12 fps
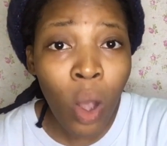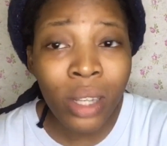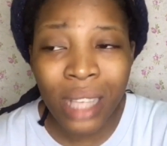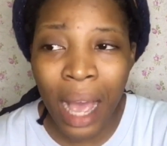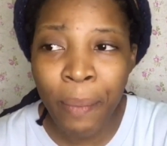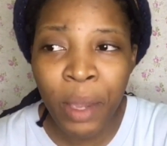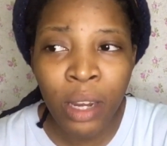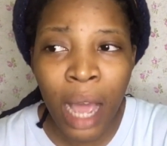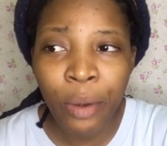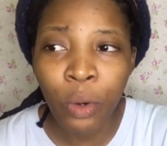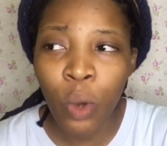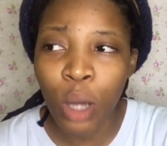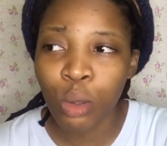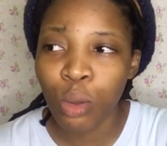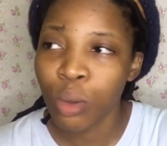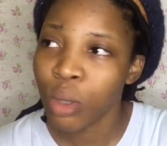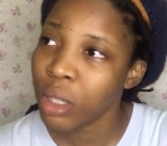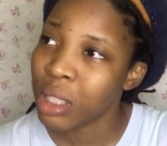I mean, I don't know how
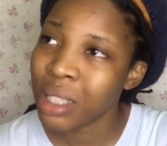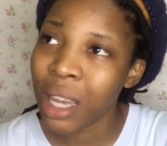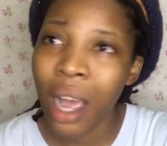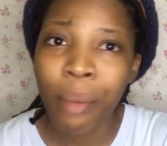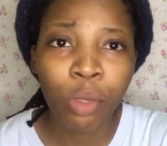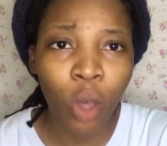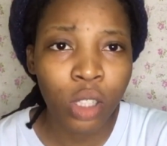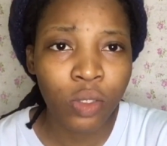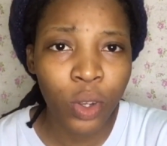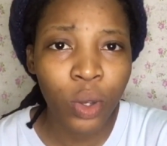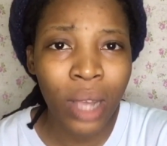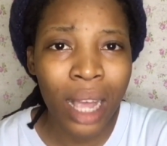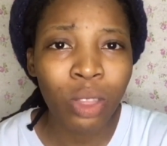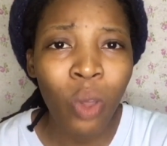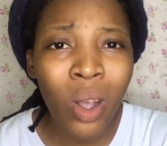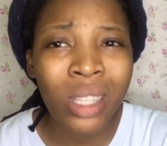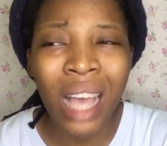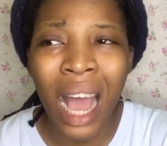to describe thugs for you guys.
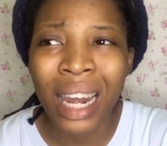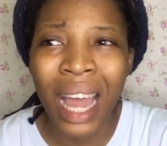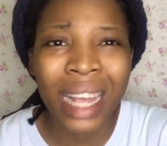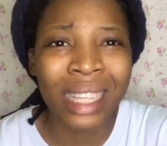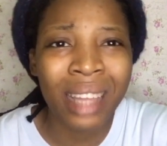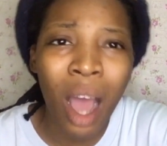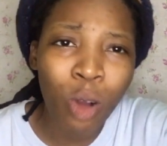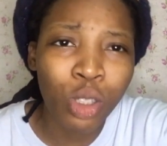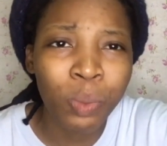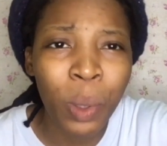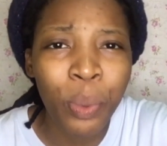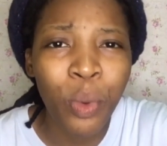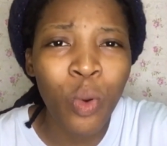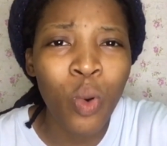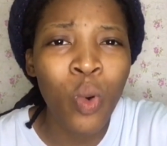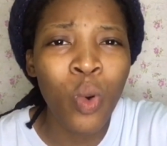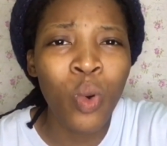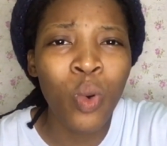Thugs are like touts, people
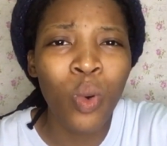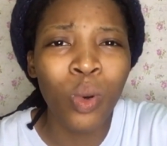who,